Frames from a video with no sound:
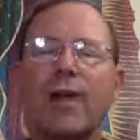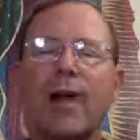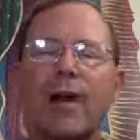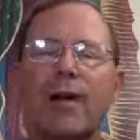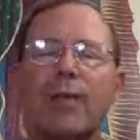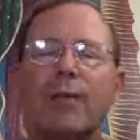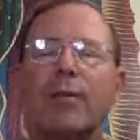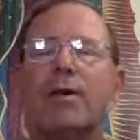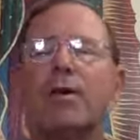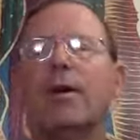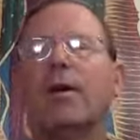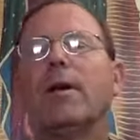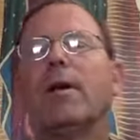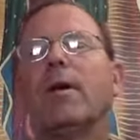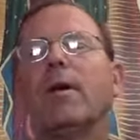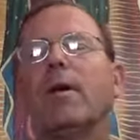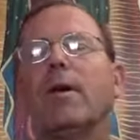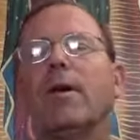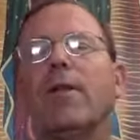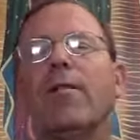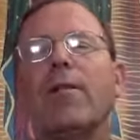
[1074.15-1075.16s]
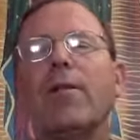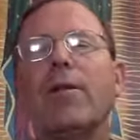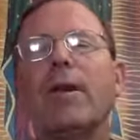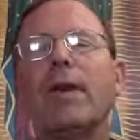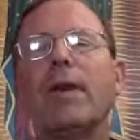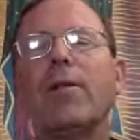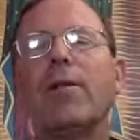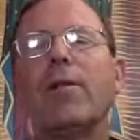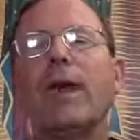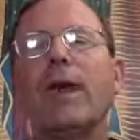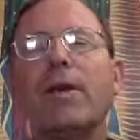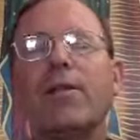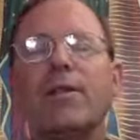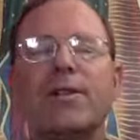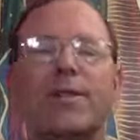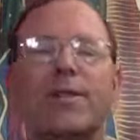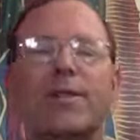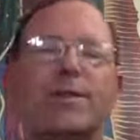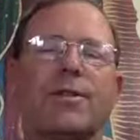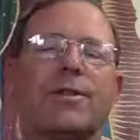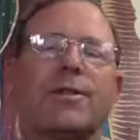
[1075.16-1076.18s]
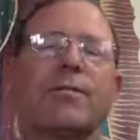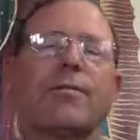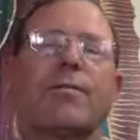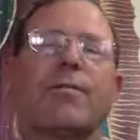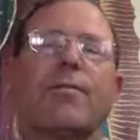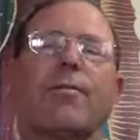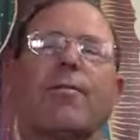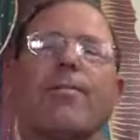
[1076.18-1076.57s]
God will give you many graces.